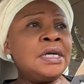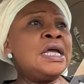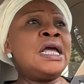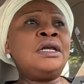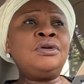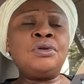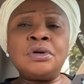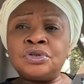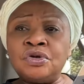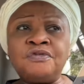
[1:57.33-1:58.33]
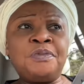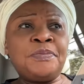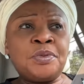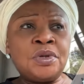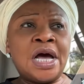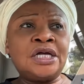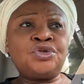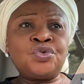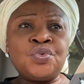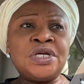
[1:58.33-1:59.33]
a lot of people are
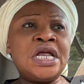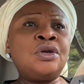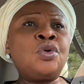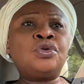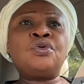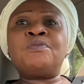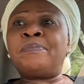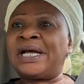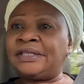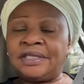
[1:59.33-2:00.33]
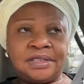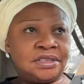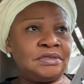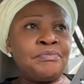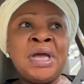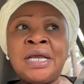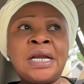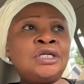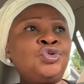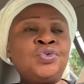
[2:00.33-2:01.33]
doing a lot of bad things. Men
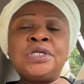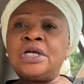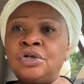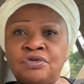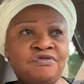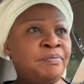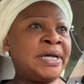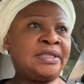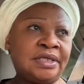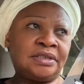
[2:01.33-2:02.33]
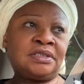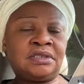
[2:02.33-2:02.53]
are doing a lot of bad things.